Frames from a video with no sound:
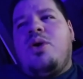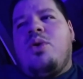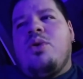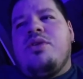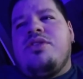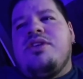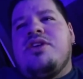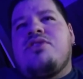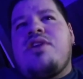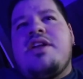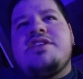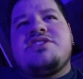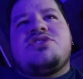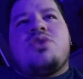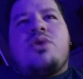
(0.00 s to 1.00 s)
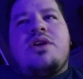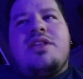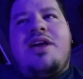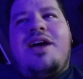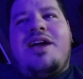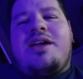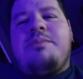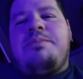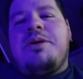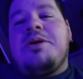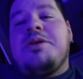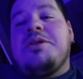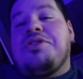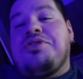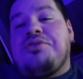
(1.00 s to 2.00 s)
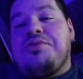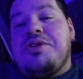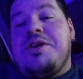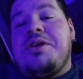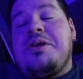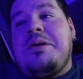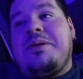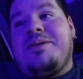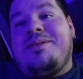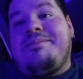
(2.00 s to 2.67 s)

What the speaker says: or the greatest storyline compared to 3.